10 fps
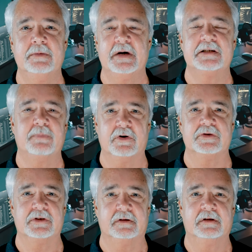the best
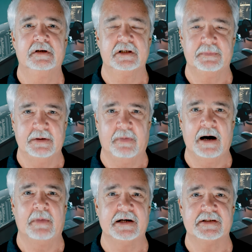person to be by
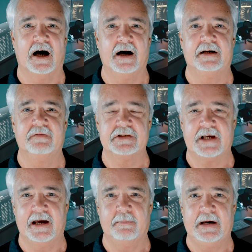my side in this
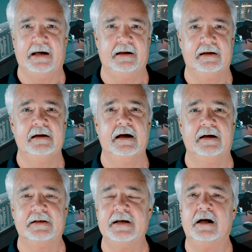campaign
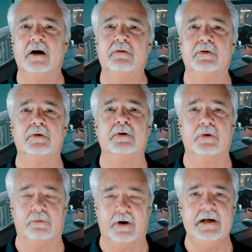and to take over
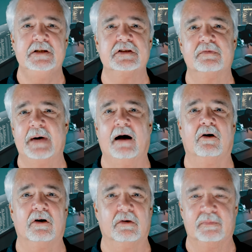the reins of
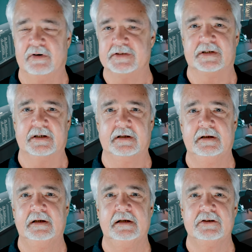power of president
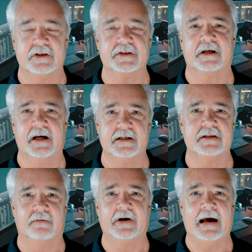just in case
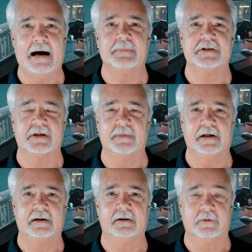something happens to
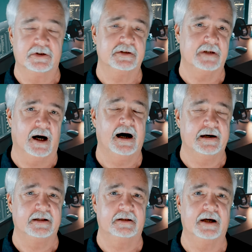me, which is
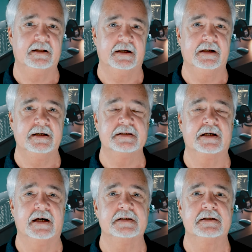highly likely in his
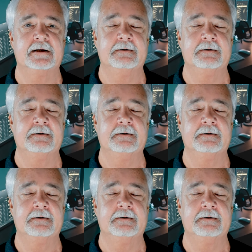case.